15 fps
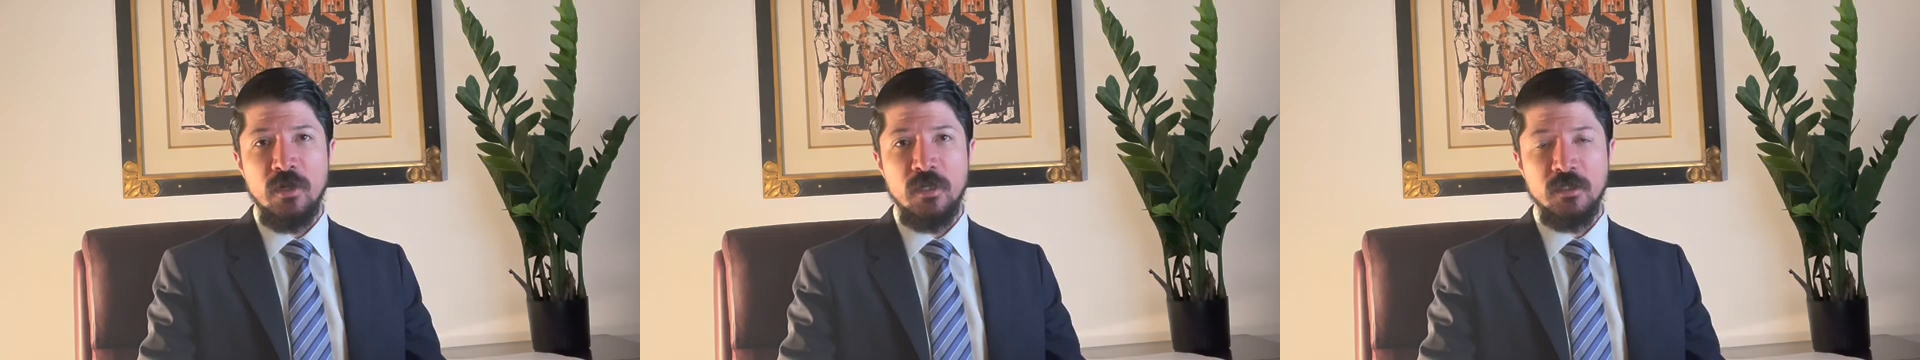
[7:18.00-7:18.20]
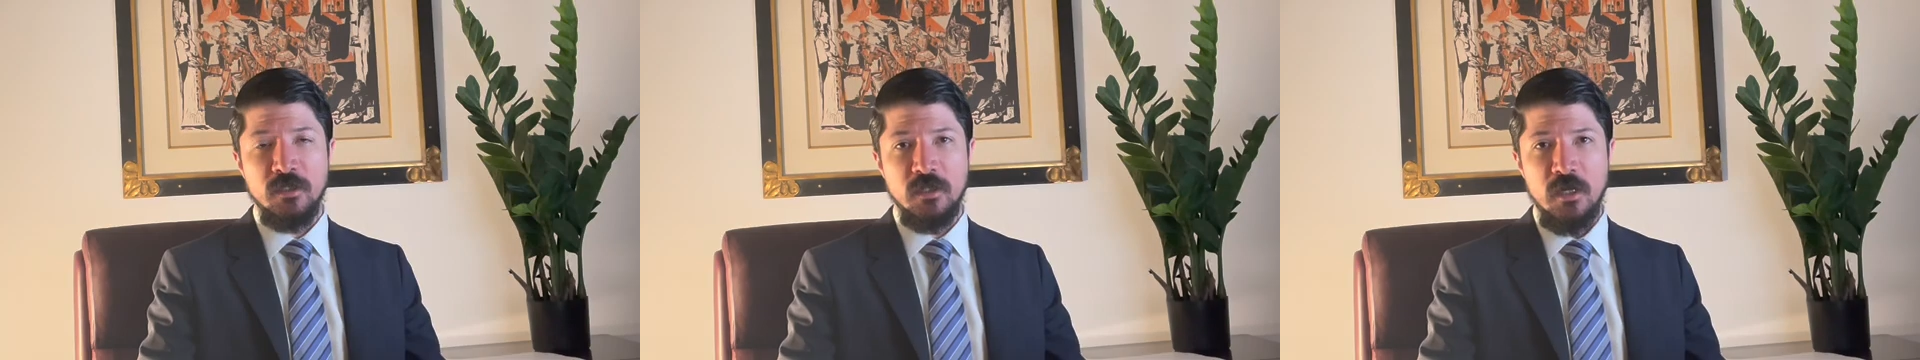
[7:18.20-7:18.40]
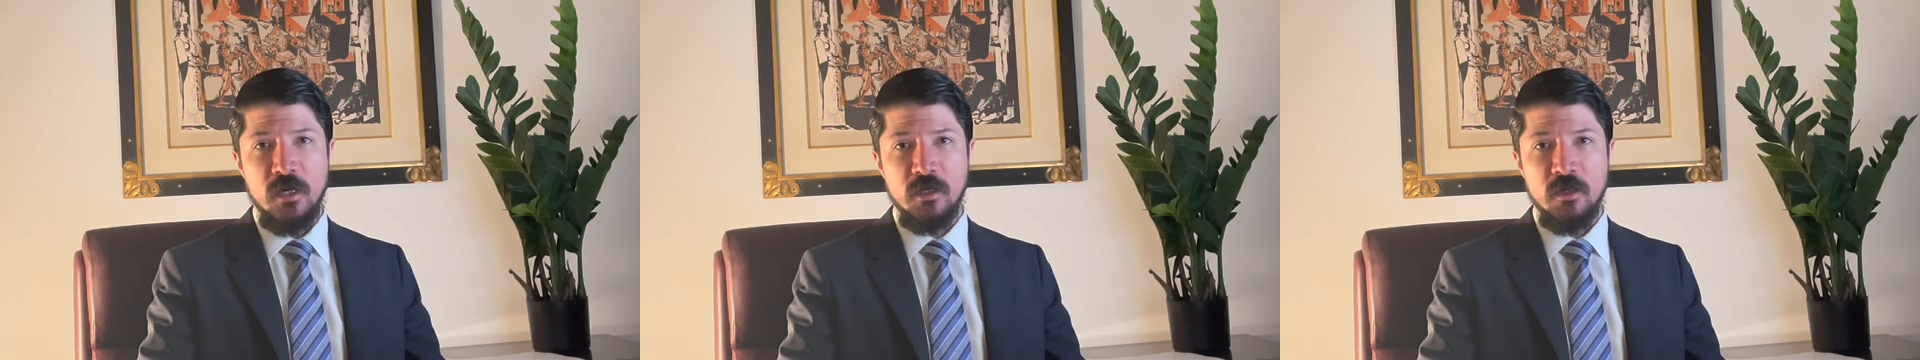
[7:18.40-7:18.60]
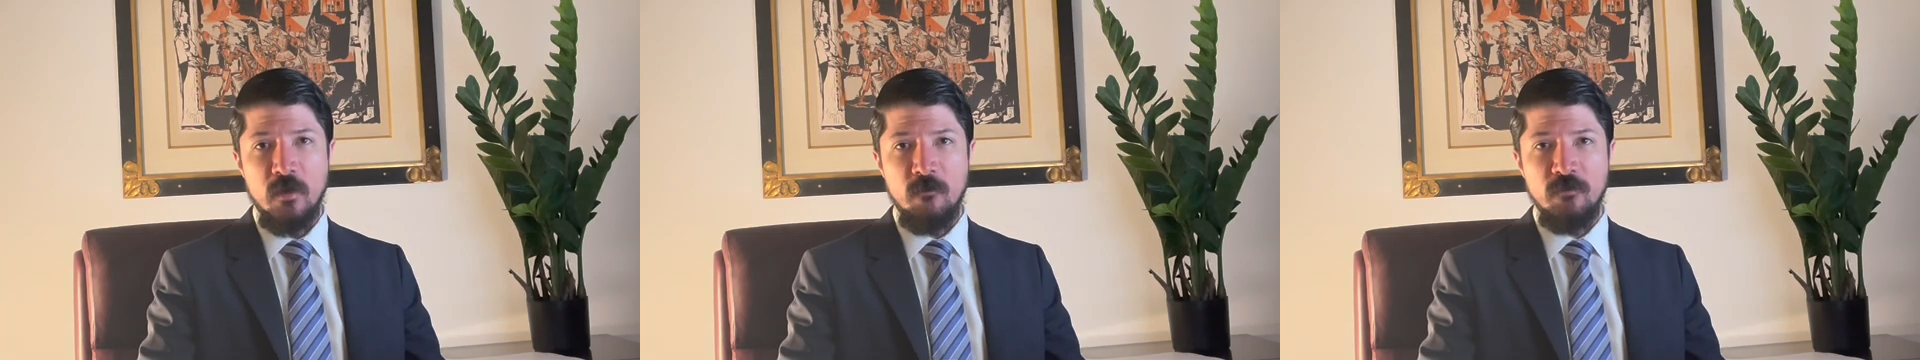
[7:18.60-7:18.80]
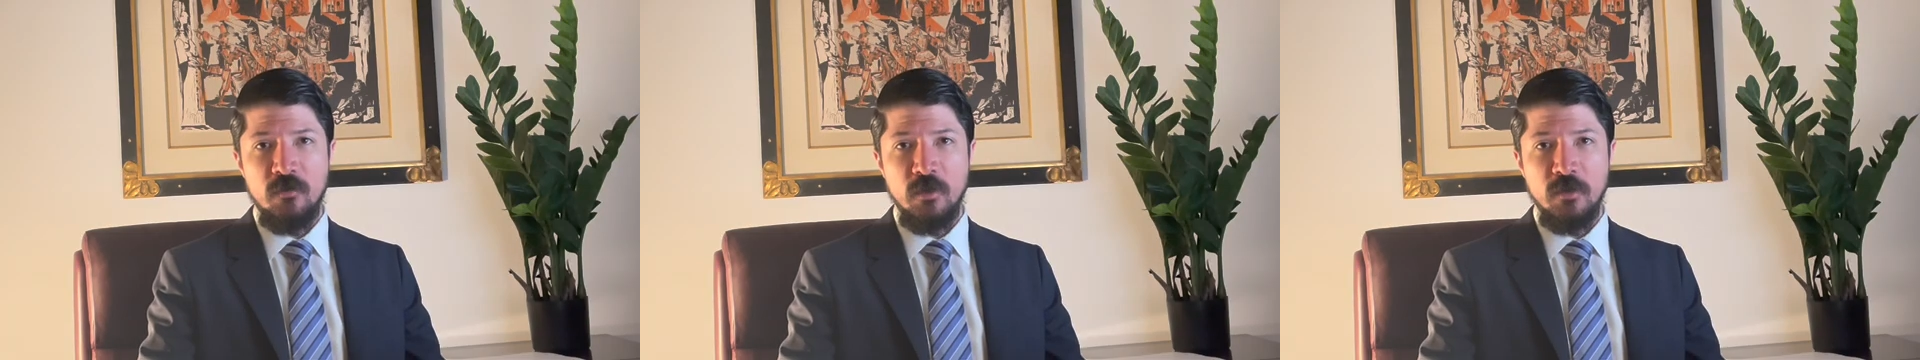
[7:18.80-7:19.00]
trading did not
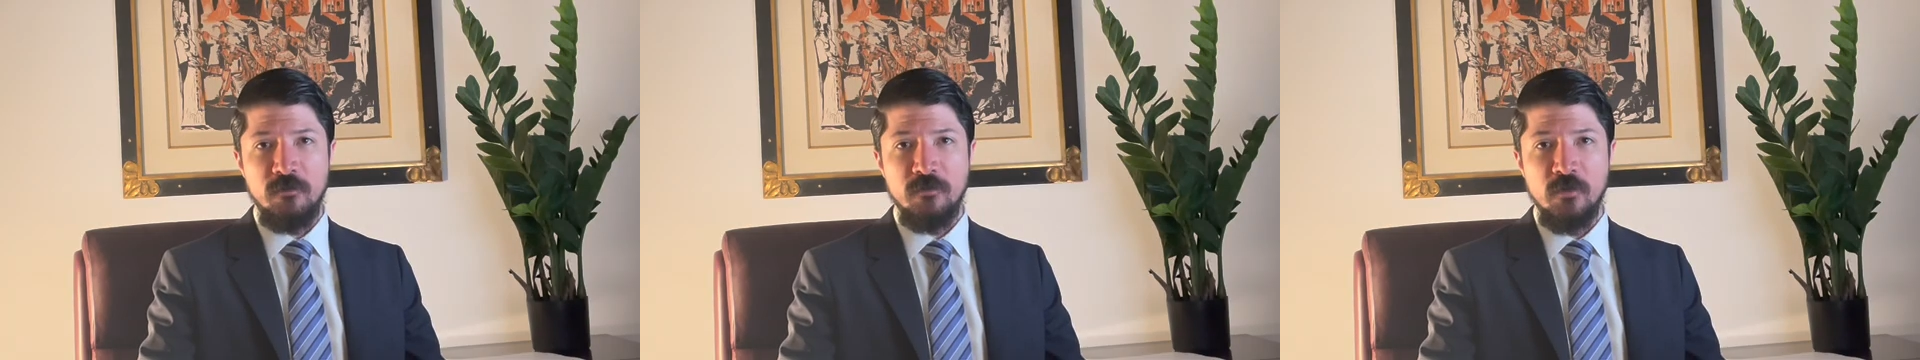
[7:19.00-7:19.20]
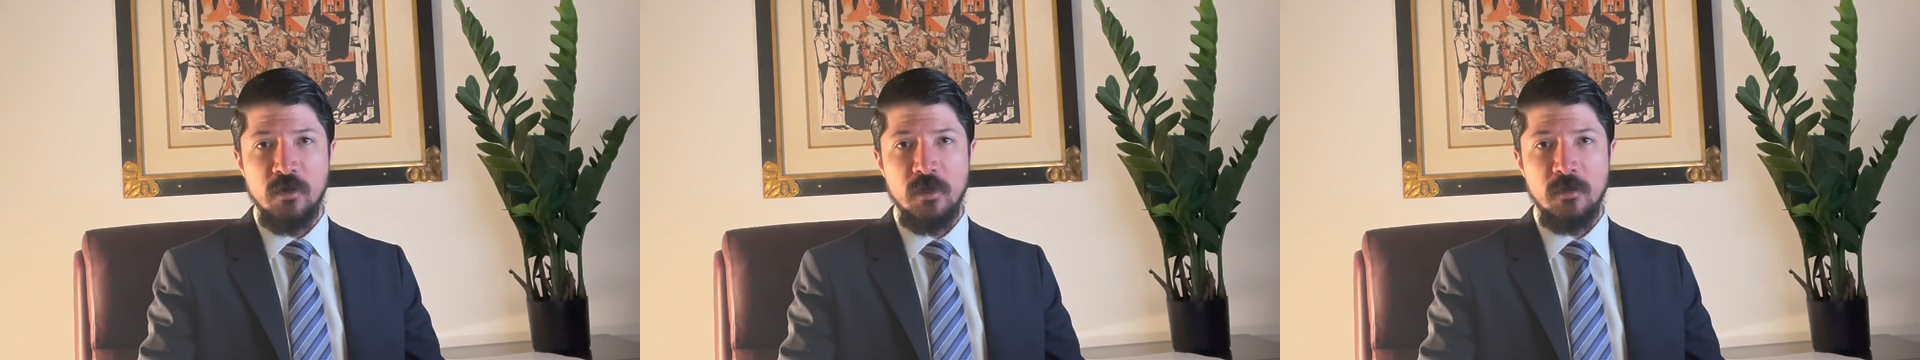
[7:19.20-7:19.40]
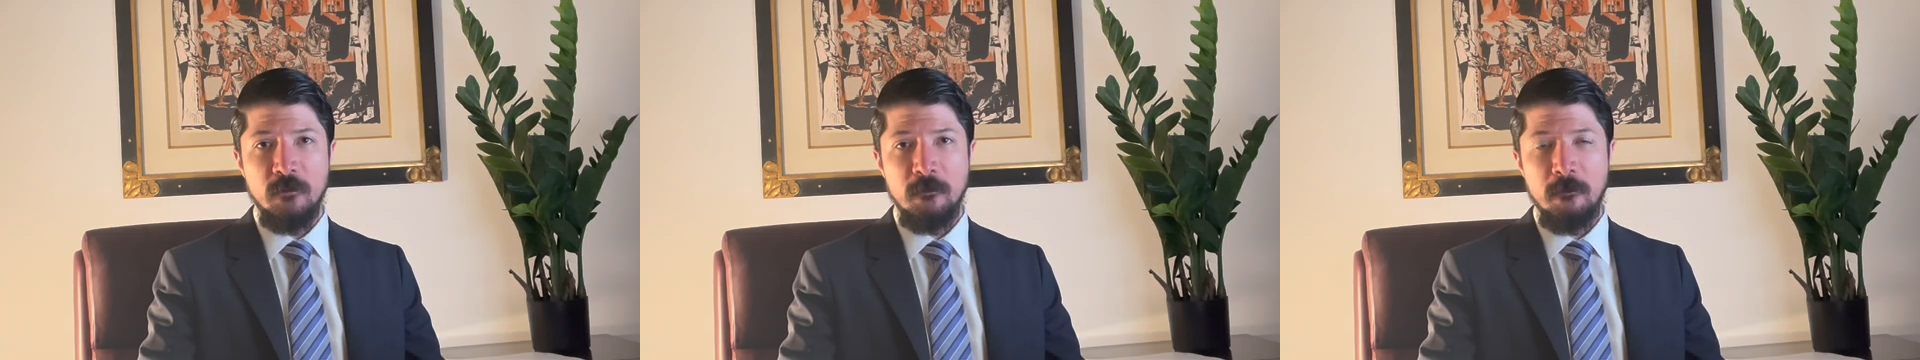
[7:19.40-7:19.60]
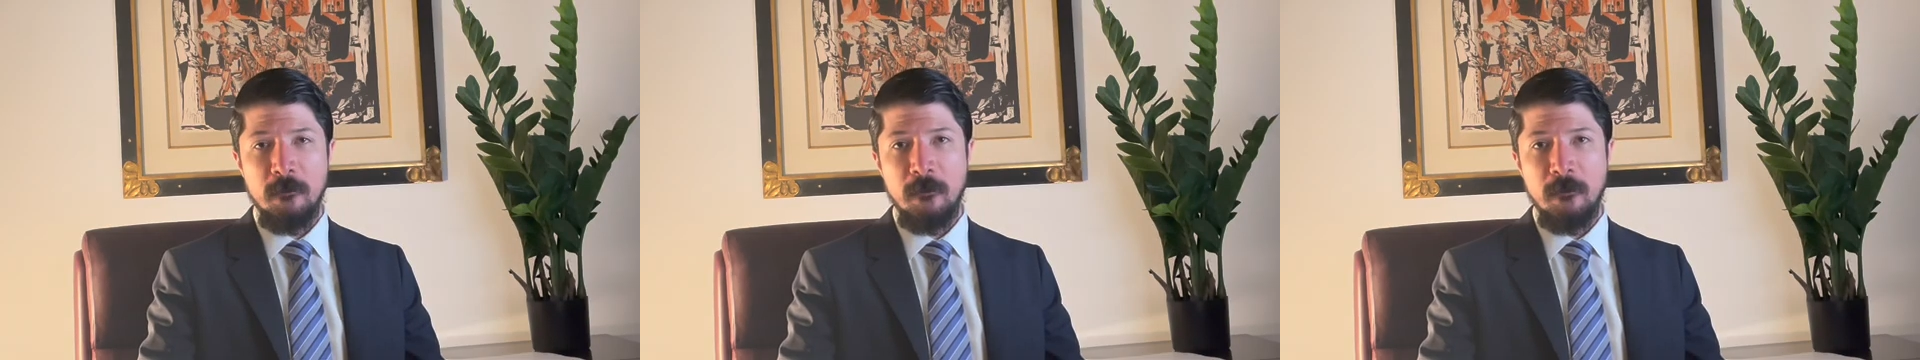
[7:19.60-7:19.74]
come fully free.